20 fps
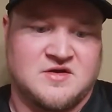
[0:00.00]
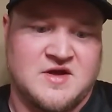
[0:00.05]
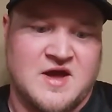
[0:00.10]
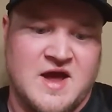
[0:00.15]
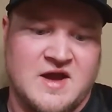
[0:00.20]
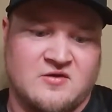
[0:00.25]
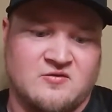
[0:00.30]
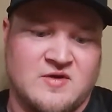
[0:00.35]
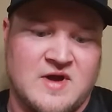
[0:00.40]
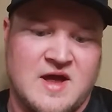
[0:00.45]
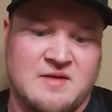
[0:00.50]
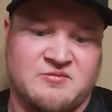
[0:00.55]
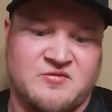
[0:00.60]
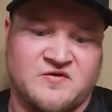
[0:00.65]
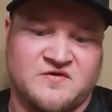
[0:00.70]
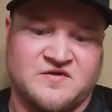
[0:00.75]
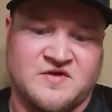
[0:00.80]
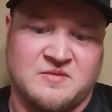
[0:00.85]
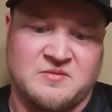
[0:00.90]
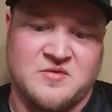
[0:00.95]
I
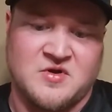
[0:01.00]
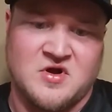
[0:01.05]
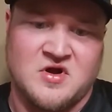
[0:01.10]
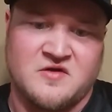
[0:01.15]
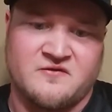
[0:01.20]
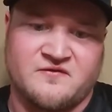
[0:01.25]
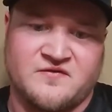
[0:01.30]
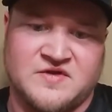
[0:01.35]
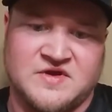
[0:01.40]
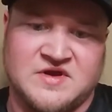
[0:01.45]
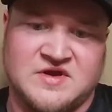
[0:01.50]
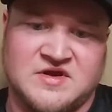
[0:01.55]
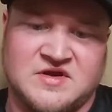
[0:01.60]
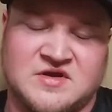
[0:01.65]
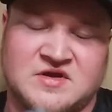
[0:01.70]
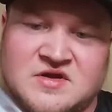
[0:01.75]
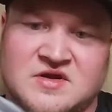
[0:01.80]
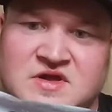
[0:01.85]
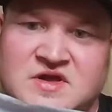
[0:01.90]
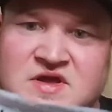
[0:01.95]
grabbed some of
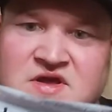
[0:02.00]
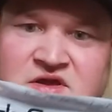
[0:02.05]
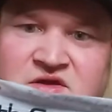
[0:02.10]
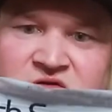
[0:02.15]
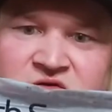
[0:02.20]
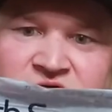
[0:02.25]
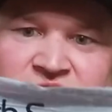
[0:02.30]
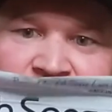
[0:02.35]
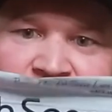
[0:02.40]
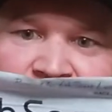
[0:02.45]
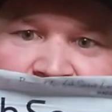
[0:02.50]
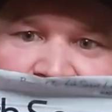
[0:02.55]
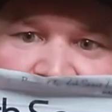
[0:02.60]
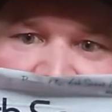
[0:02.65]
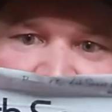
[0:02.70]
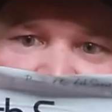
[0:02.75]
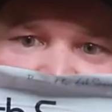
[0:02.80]
the Keel